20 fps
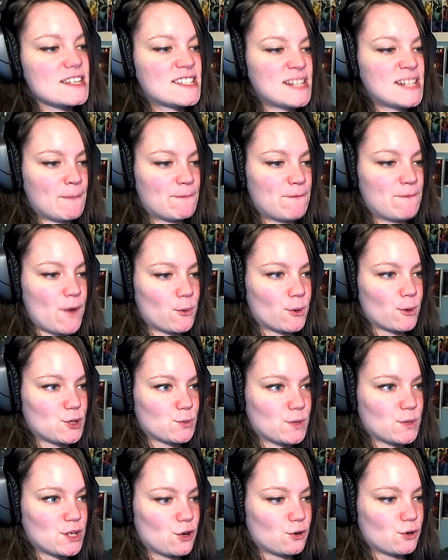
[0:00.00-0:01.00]
Step forward
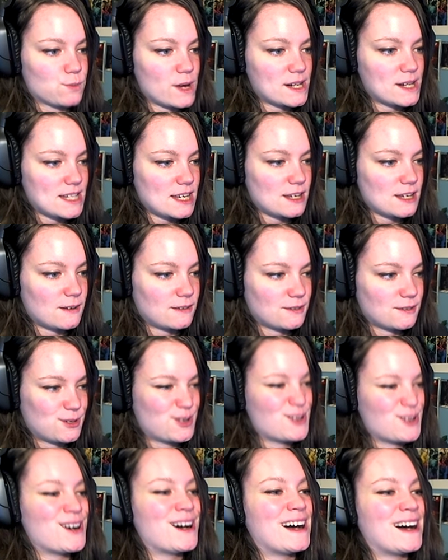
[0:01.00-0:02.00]
when you're ready.
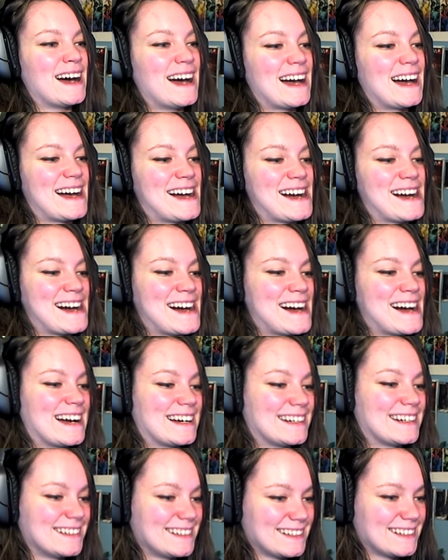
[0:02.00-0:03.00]
Can
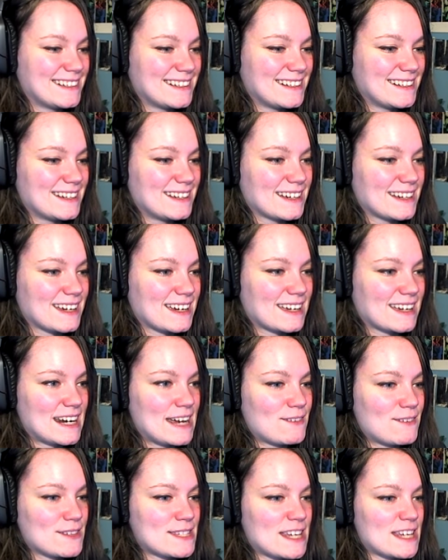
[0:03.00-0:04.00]
I
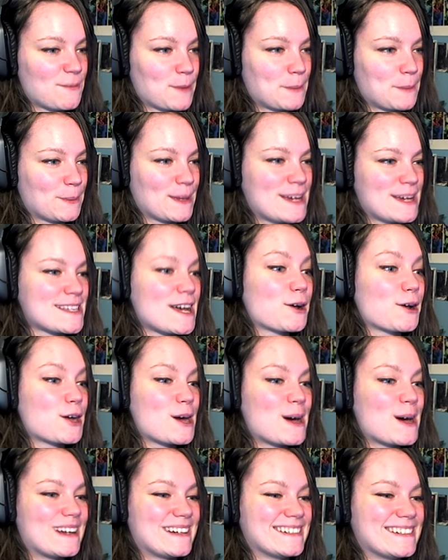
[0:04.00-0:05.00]
have a save point, please? Oh,
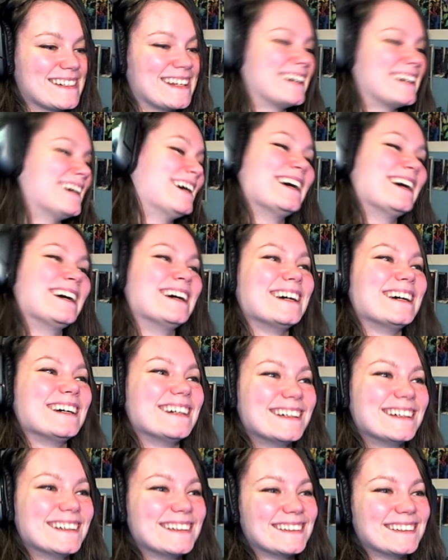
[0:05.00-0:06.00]

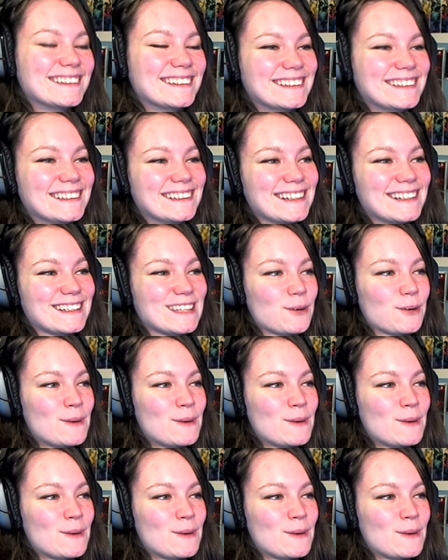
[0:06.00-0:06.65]
good!